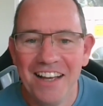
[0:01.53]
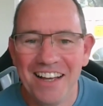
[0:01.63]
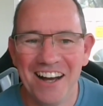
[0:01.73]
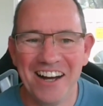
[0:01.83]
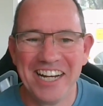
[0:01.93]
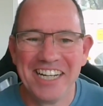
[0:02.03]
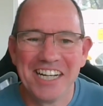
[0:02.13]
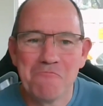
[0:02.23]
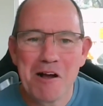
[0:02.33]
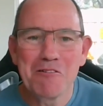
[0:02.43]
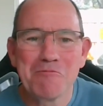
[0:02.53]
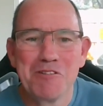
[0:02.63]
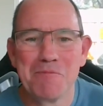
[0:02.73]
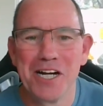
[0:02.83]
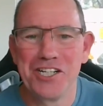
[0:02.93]
Hi, and welcome
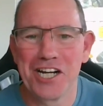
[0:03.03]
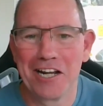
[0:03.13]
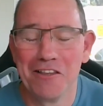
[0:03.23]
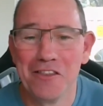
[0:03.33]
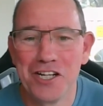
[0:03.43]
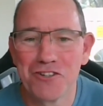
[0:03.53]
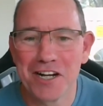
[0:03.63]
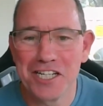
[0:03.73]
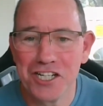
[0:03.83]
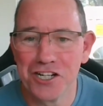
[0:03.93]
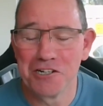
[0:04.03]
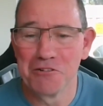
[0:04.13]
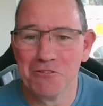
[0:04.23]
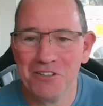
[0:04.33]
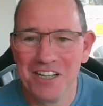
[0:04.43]
to my channel, The Jurassic
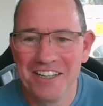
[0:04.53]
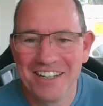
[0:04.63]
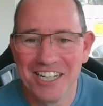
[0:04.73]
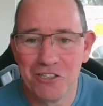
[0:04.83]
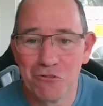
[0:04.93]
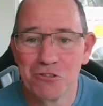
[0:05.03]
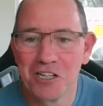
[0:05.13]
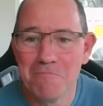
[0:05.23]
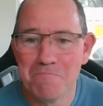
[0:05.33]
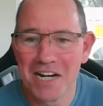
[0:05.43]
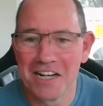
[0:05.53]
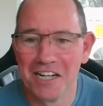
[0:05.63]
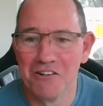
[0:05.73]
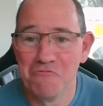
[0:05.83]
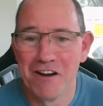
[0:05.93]
Jungle, a Dorset
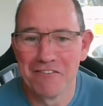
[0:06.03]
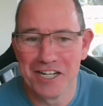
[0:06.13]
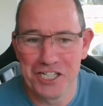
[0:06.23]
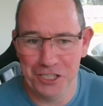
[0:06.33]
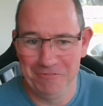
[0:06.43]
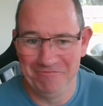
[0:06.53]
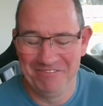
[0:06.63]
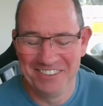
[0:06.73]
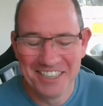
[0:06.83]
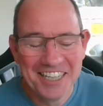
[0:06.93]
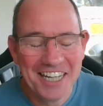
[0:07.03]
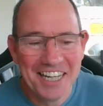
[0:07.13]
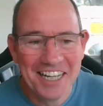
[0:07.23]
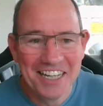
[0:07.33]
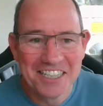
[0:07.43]
bungalow renovation.
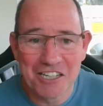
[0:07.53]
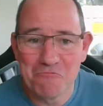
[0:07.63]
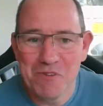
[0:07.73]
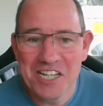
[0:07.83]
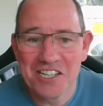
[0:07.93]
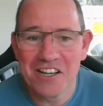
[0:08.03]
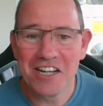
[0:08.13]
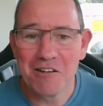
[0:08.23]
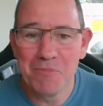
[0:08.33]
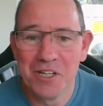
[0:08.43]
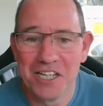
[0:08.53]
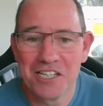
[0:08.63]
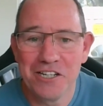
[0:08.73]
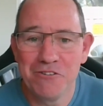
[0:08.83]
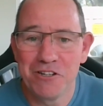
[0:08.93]
So we decided to put
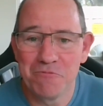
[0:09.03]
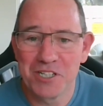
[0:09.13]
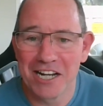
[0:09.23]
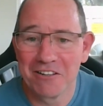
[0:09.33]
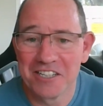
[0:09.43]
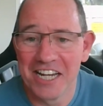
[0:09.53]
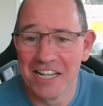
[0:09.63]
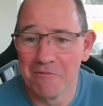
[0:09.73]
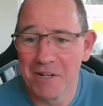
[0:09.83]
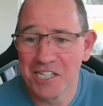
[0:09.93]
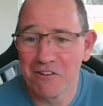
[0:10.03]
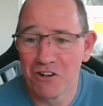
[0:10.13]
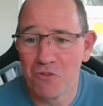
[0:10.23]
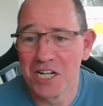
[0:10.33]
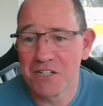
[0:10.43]
this YouTube channel together based on
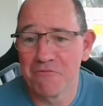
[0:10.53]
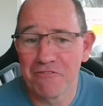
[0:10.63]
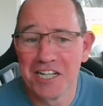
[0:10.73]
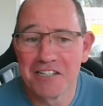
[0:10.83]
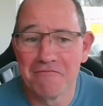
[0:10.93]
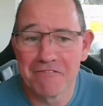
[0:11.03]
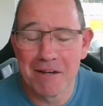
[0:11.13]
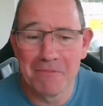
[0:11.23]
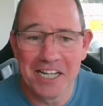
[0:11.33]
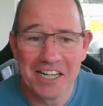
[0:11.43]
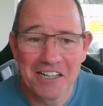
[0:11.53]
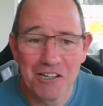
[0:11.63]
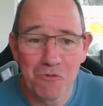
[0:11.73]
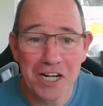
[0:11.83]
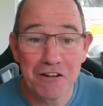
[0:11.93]
requests from friends and family
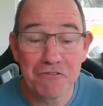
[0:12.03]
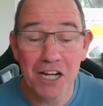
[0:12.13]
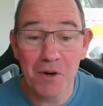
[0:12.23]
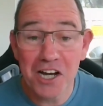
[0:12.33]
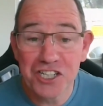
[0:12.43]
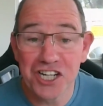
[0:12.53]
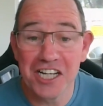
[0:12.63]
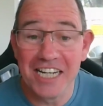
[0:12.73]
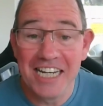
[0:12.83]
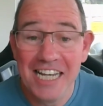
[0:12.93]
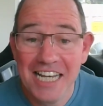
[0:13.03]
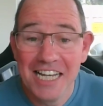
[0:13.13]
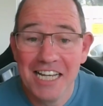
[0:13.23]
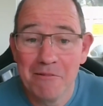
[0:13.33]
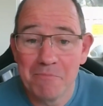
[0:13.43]
that wanted to follow our journey,
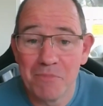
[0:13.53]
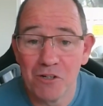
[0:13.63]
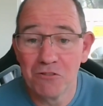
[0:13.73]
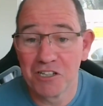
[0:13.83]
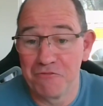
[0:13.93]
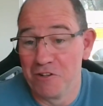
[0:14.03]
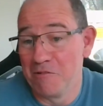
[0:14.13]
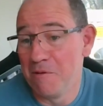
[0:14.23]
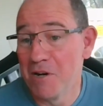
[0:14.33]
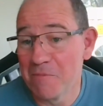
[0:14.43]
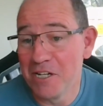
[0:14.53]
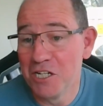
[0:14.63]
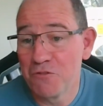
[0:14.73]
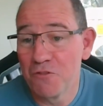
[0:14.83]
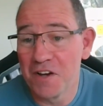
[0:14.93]
but also thought it might be
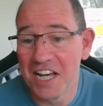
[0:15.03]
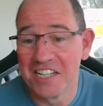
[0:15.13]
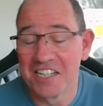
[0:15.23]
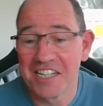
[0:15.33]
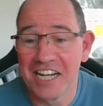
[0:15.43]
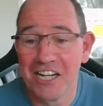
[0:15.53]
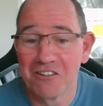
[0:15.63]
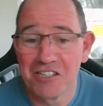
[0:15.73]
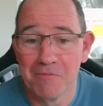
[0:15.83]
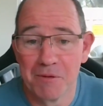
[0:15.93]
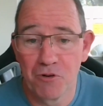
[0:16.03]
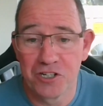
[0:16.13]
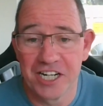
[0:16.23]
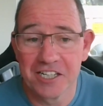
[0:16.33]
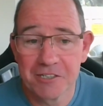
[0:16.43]
useful for others taking on similar
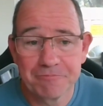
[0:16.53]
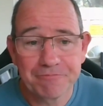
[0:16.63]
projects.